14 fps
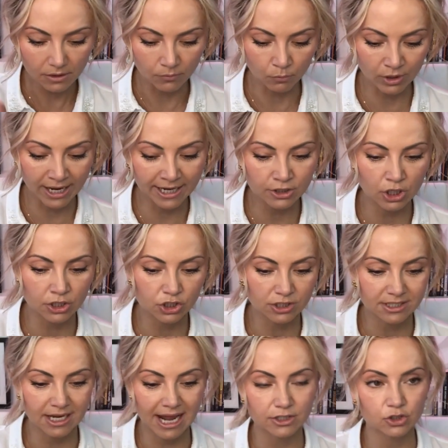what I changed is
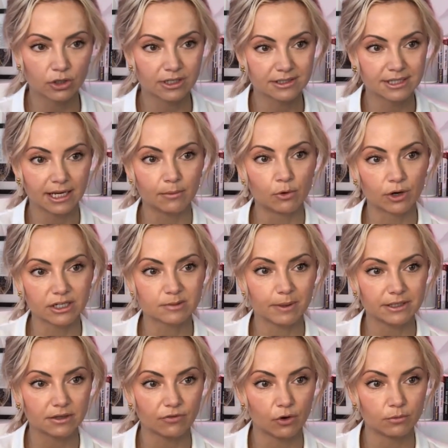that I started selling more
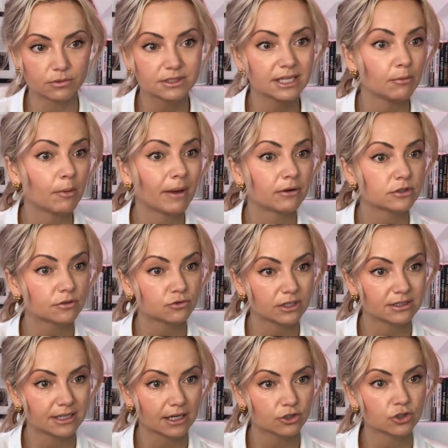expensive homes, same amount of
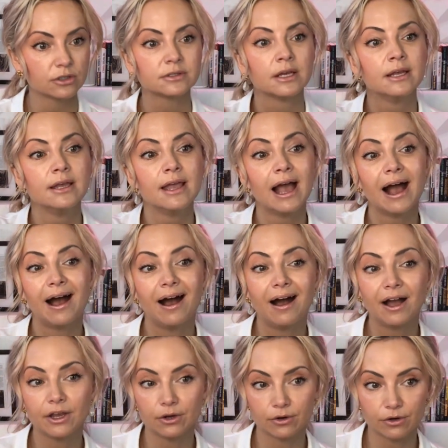transactions,
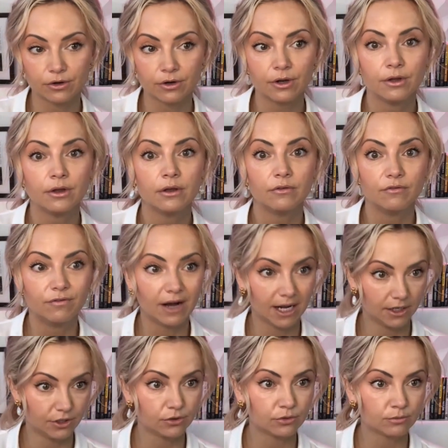higher
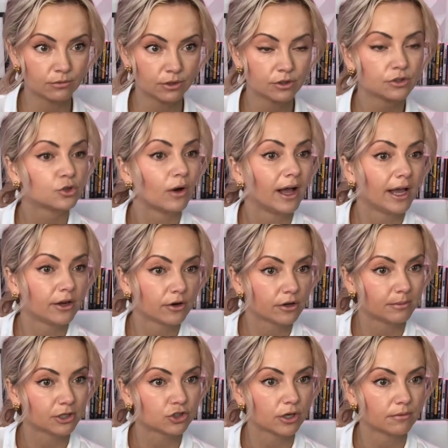volume, so higher
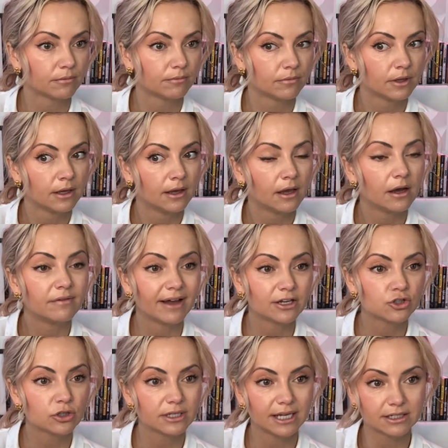commission.
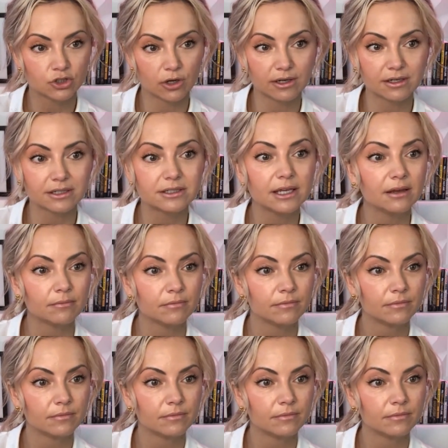Eventually, I started a team.